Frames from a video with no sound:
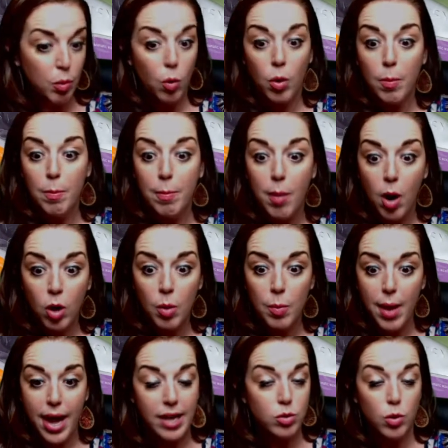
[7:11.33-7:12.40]
Or borrow
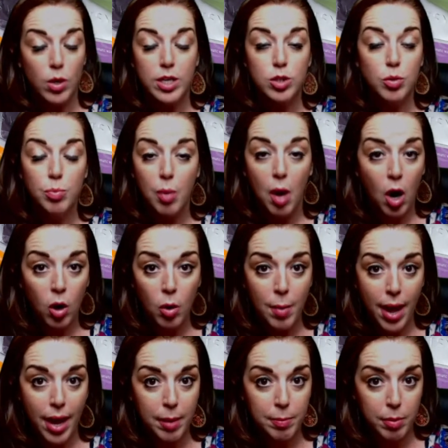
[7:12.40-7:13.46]
bags, or I do borrow
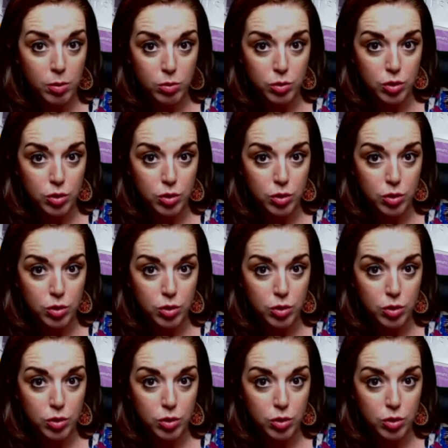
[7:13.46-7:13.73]
bag posts